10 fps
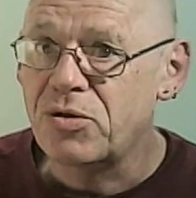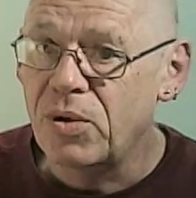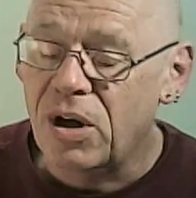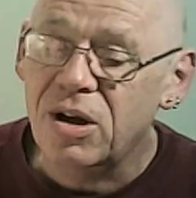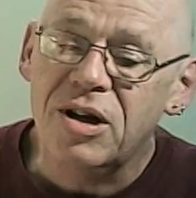true
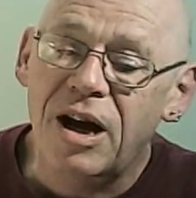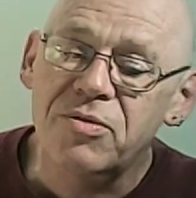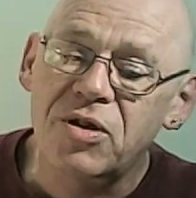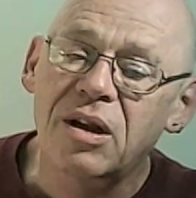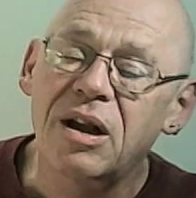at all
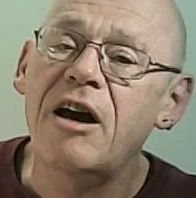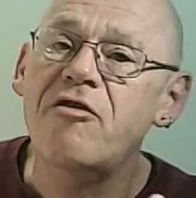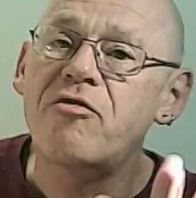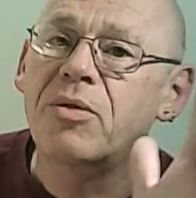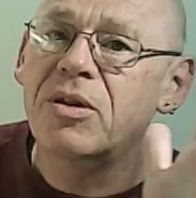times in
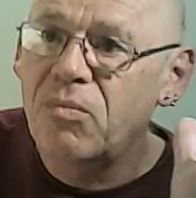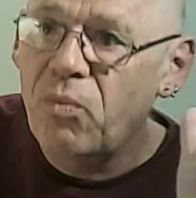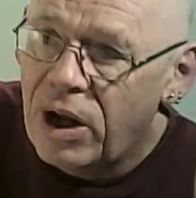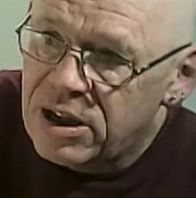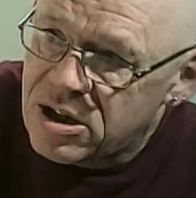life, but
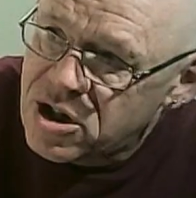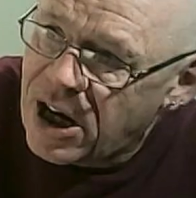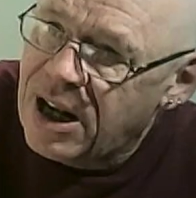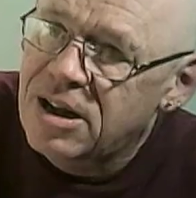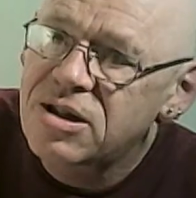while the
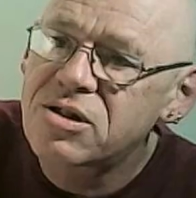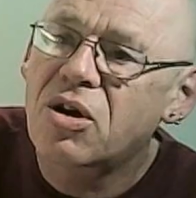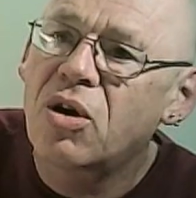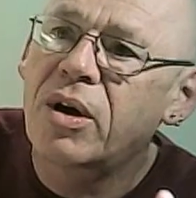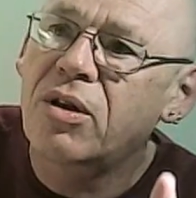child is
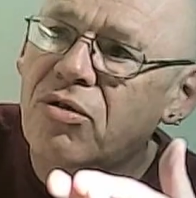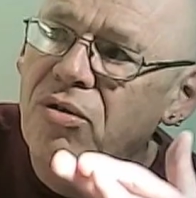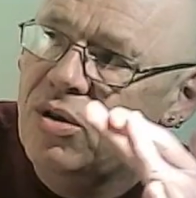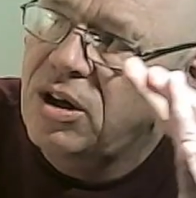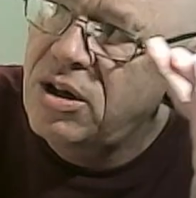going
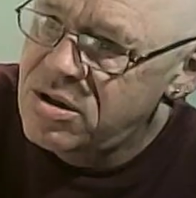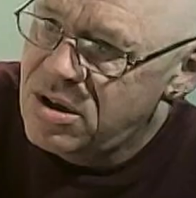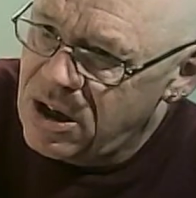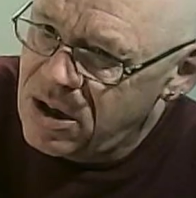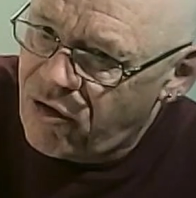through
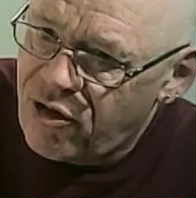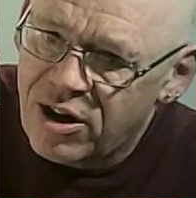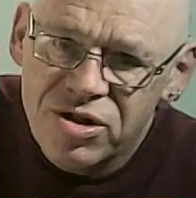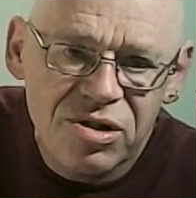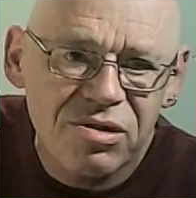these
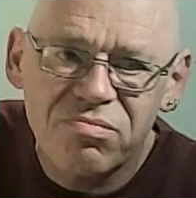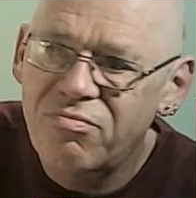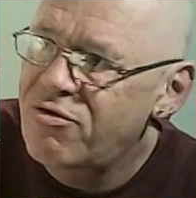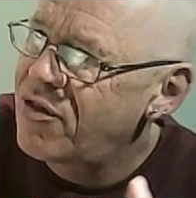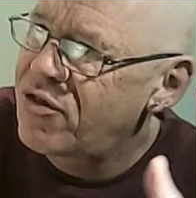first
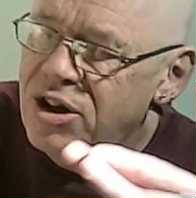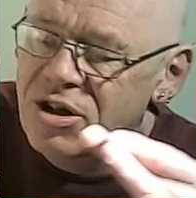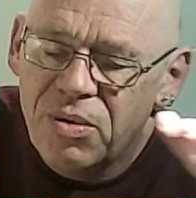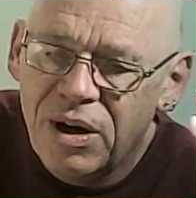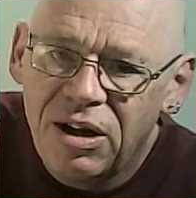
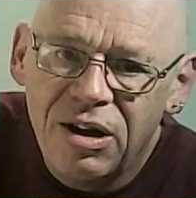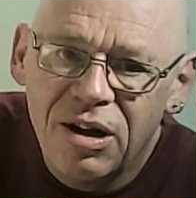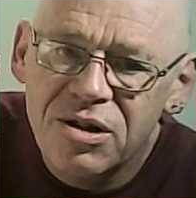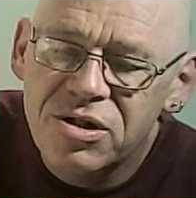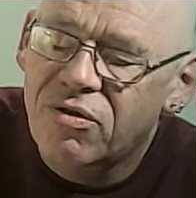15, 20
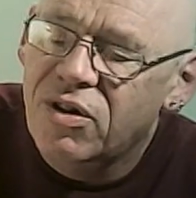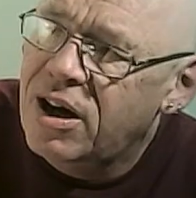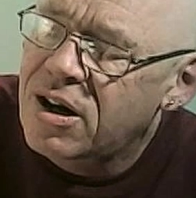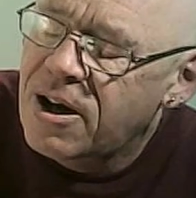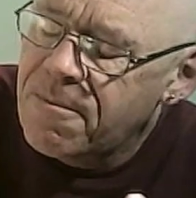years of
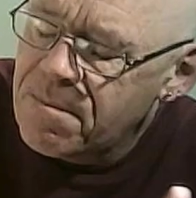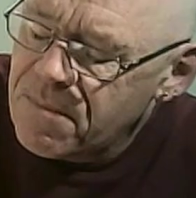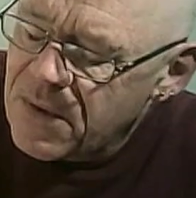learning,